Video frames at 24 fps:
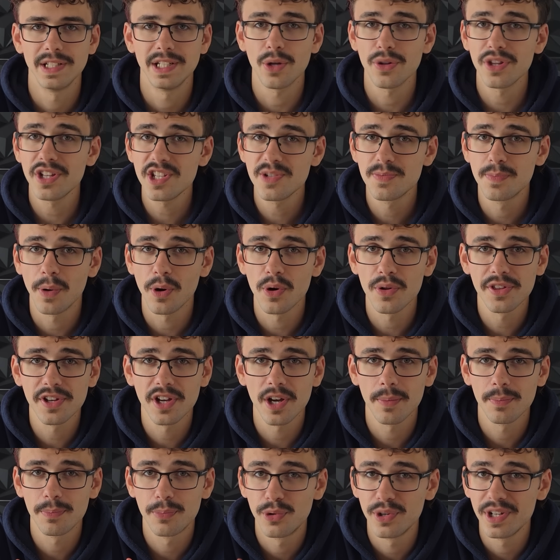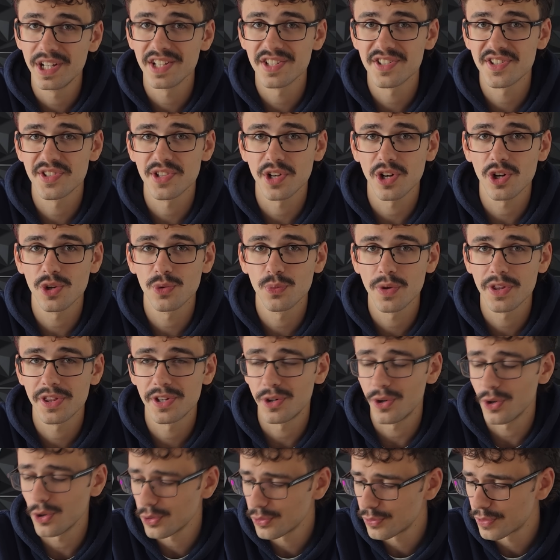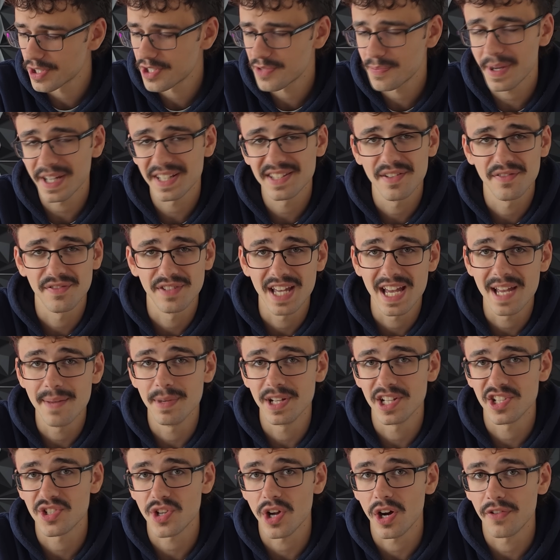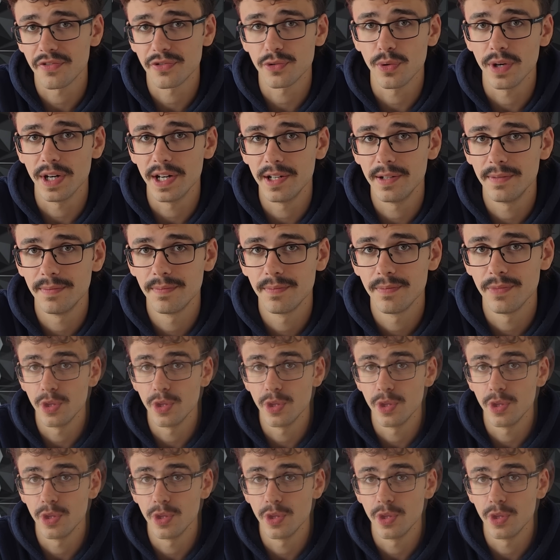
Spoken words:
Now these both come pre-installed with their own respective gaming software.